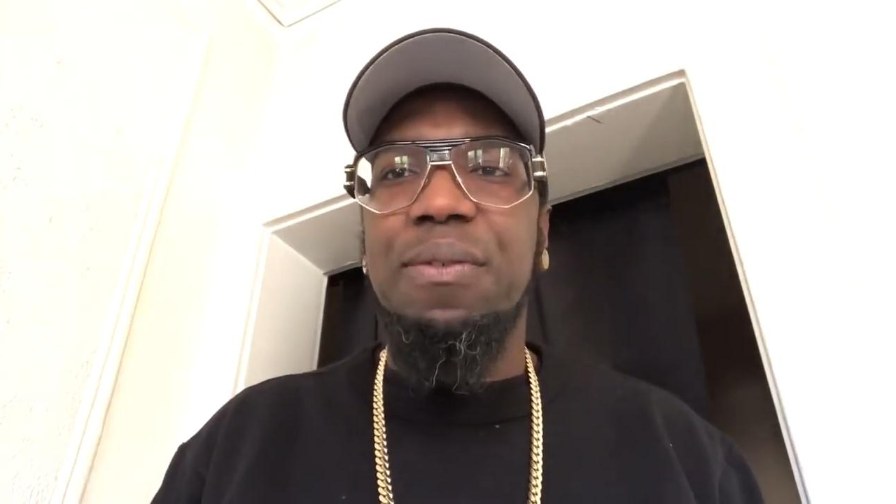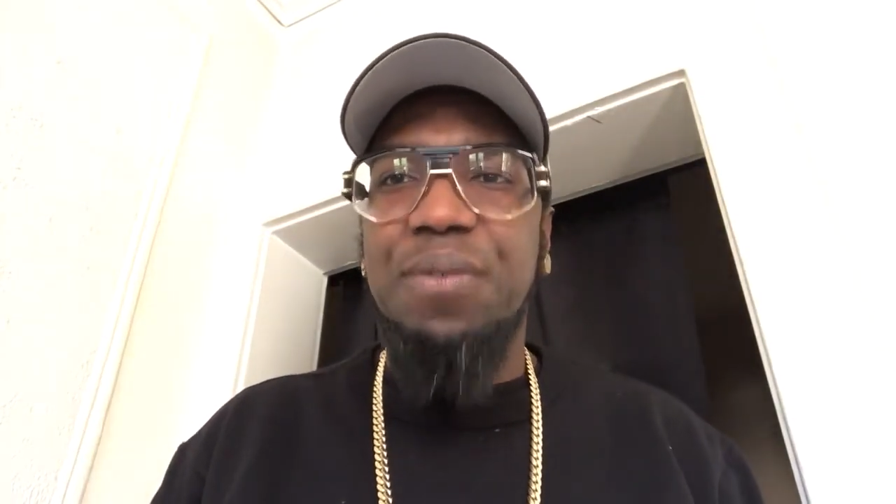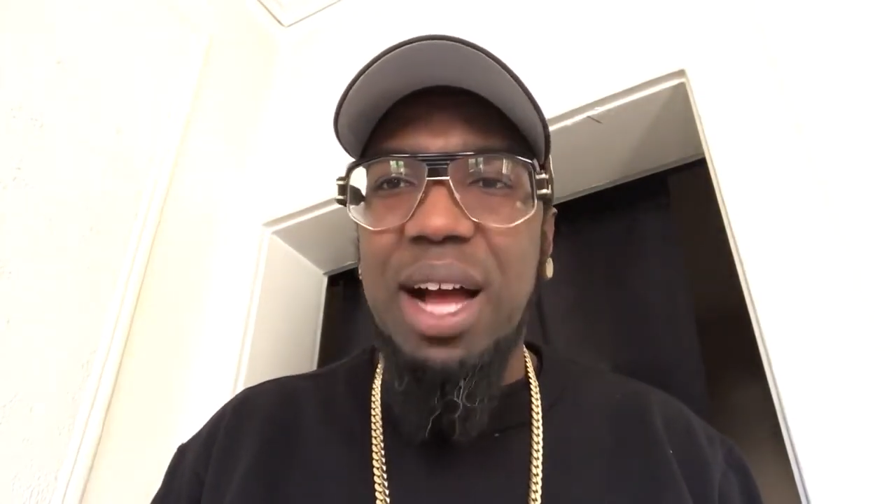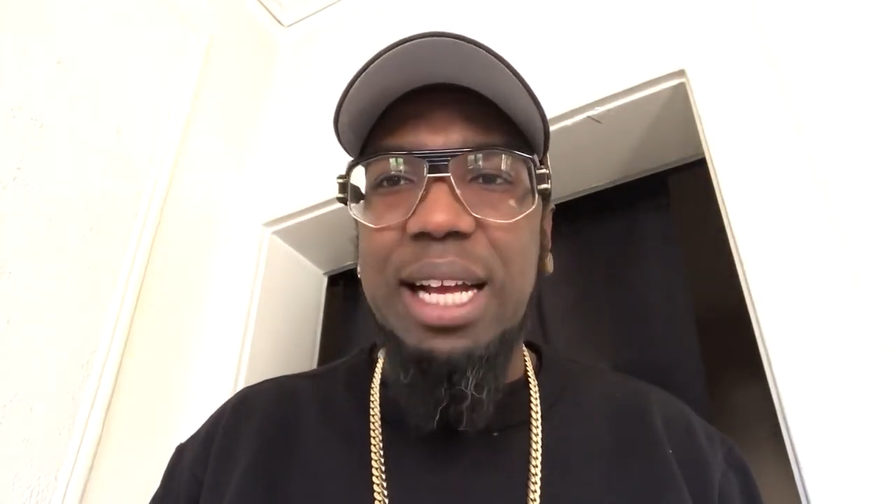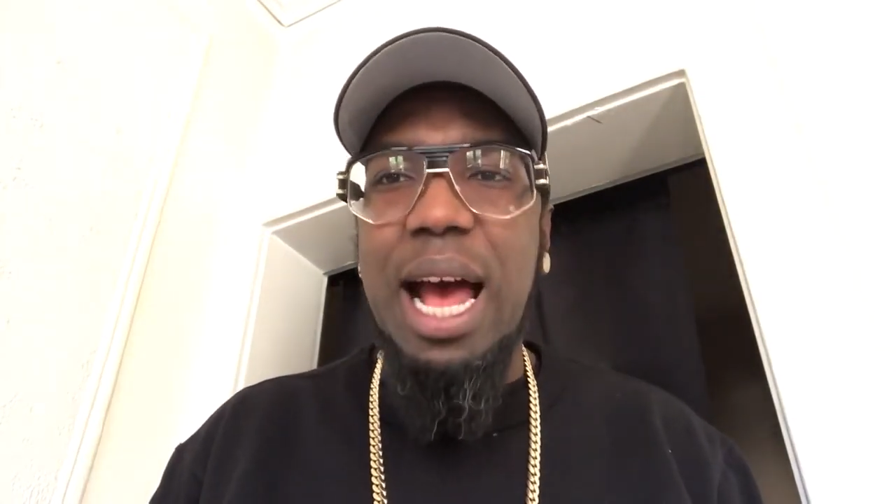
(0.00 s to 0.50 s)

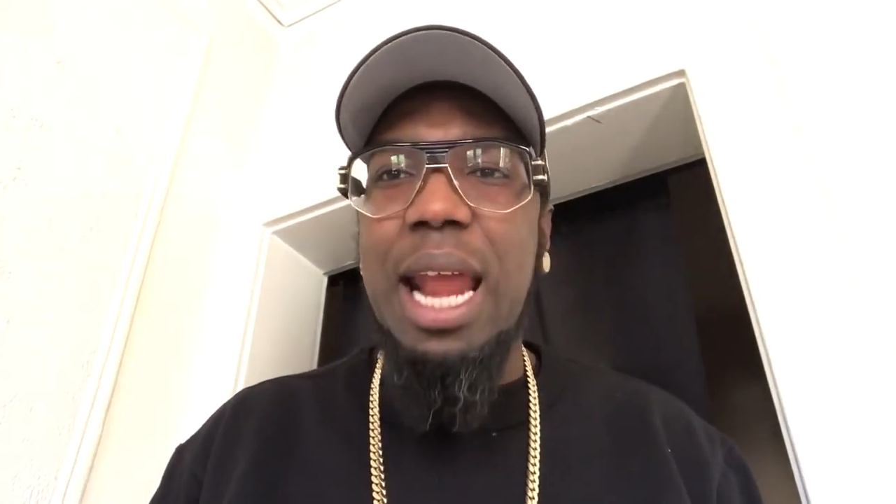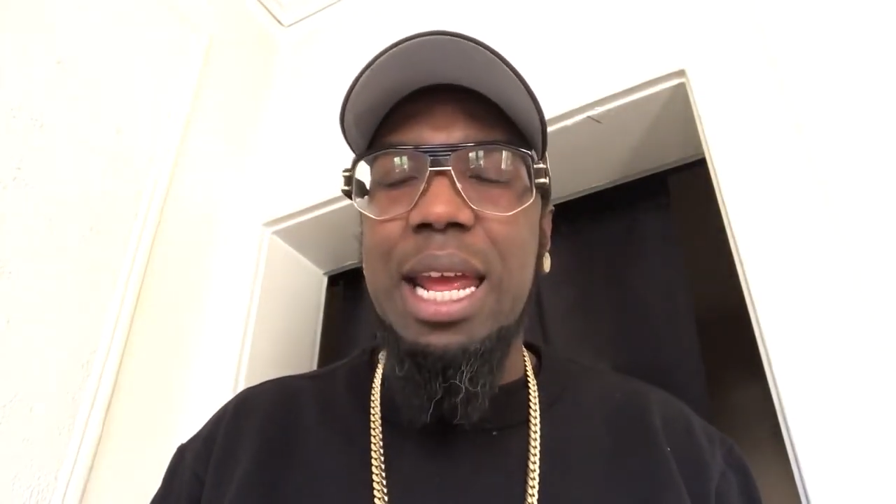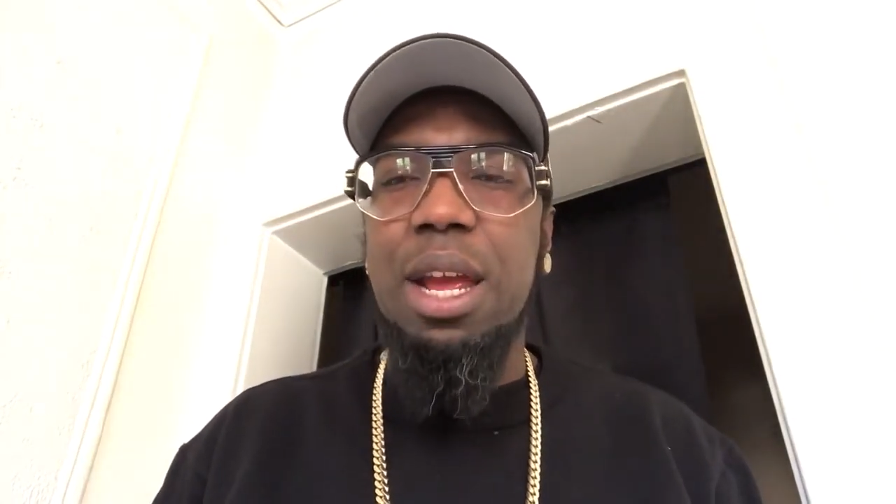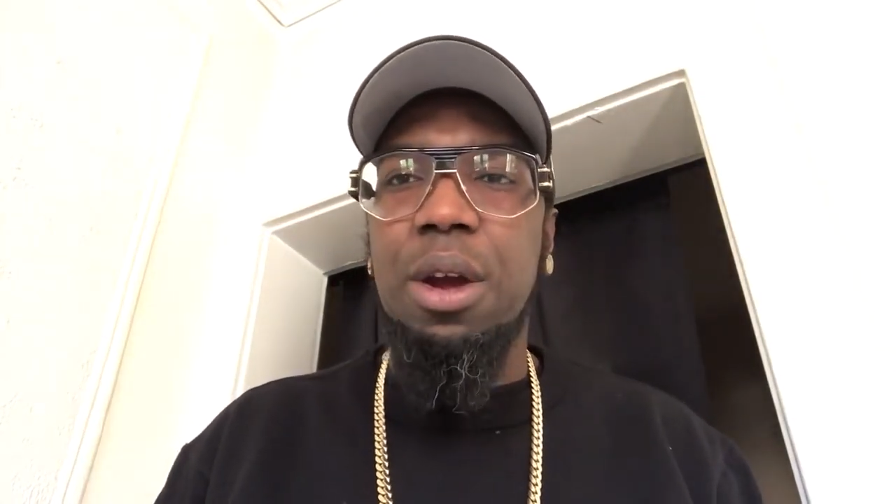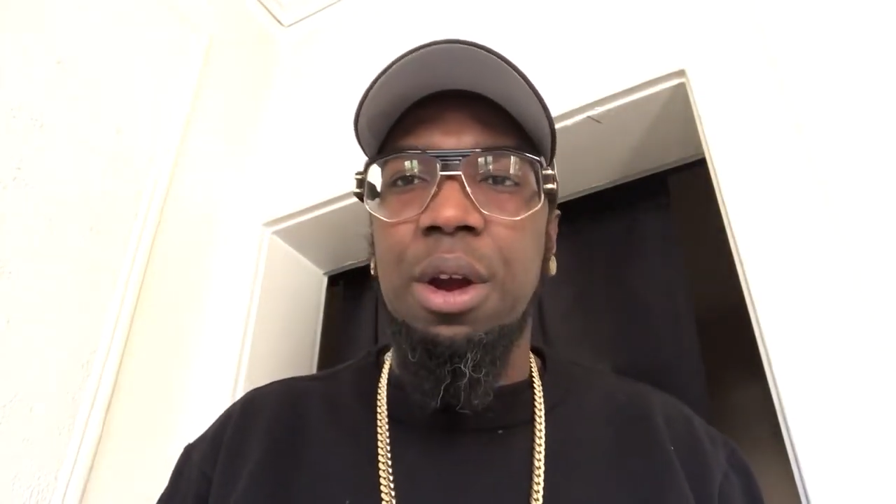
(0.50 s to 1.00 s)
Fuck out
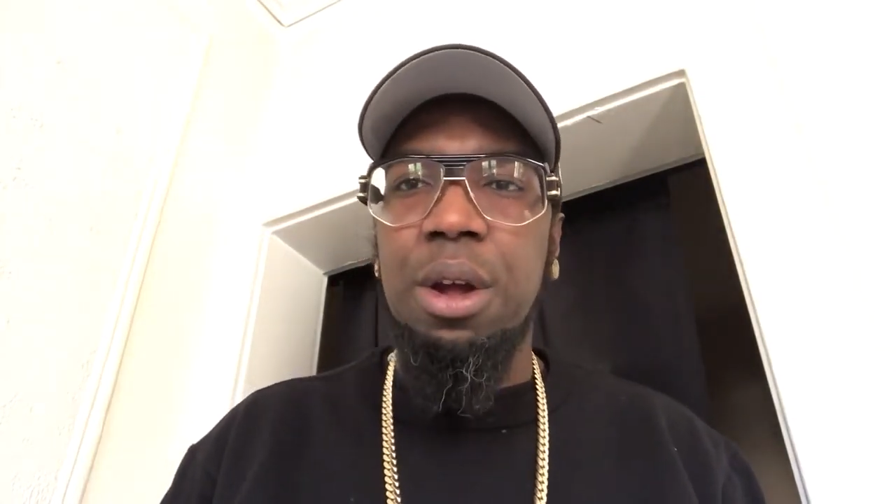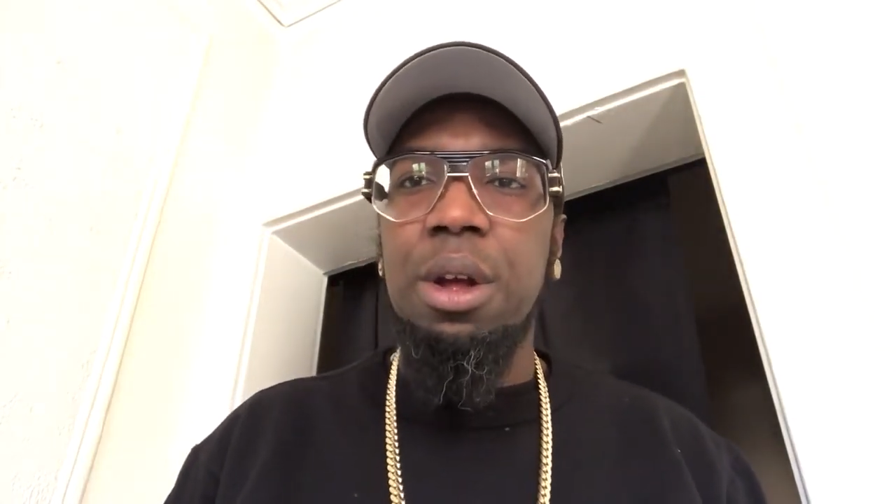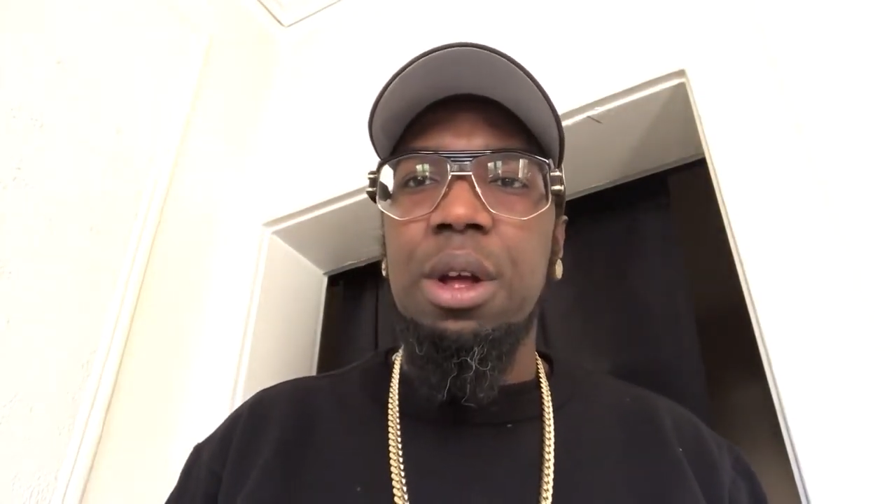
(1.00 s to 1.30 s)
of here.